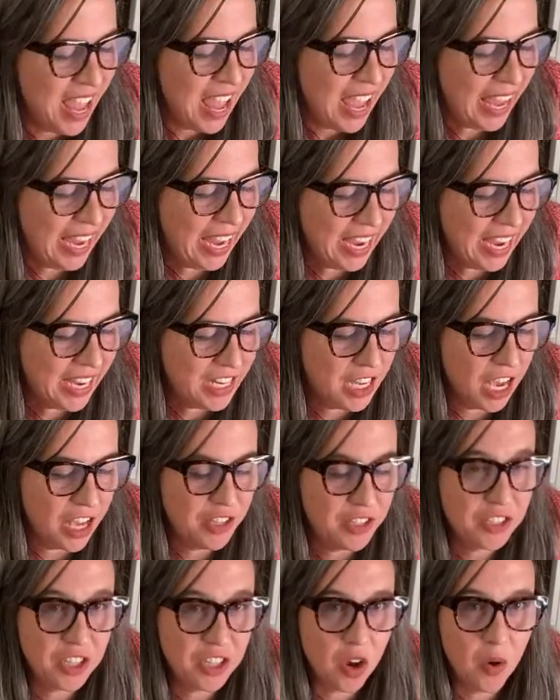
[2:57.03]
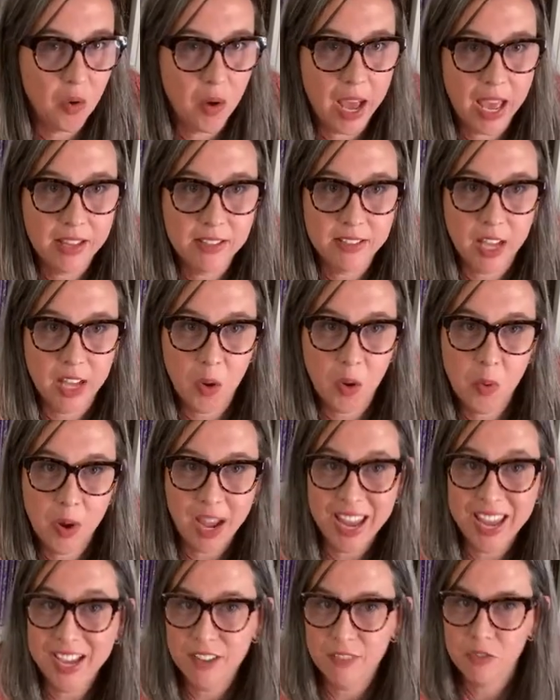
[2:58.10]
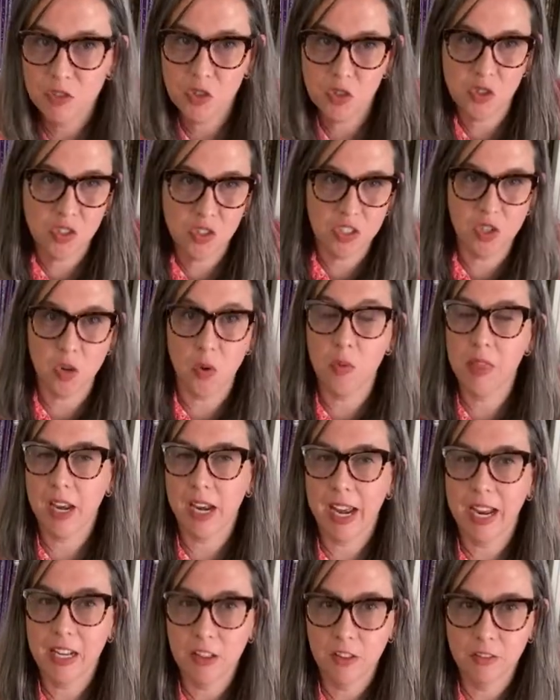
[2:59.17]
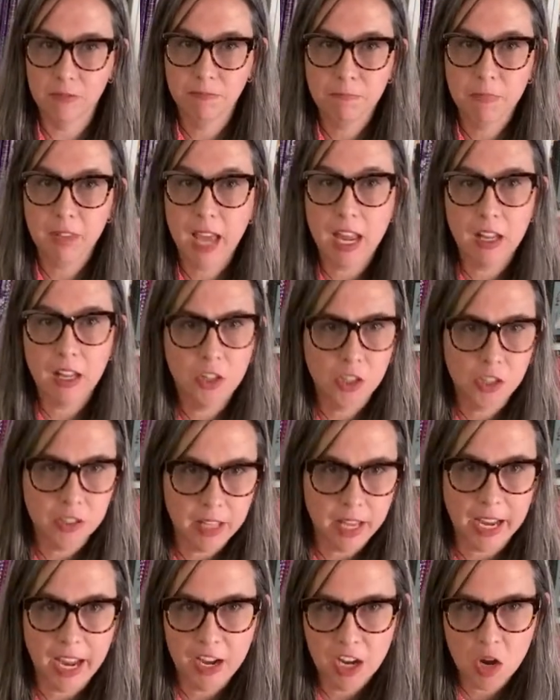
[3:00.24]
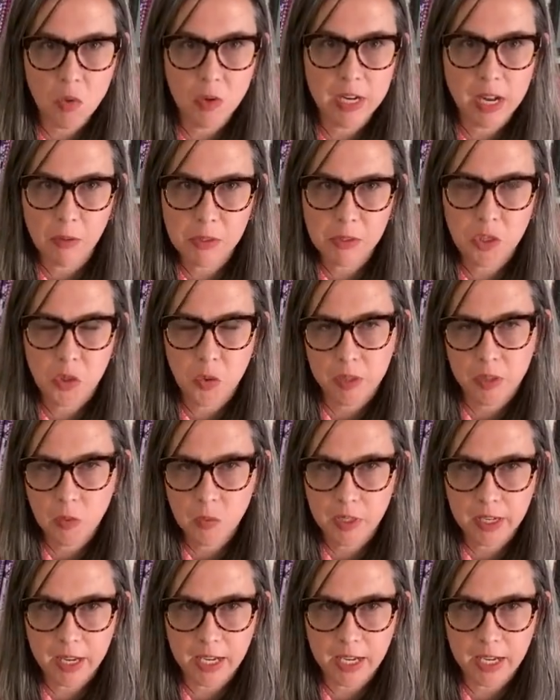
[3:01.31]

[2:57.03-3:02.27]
And so as a way of, so that I kind of looked like I know what I was doing when I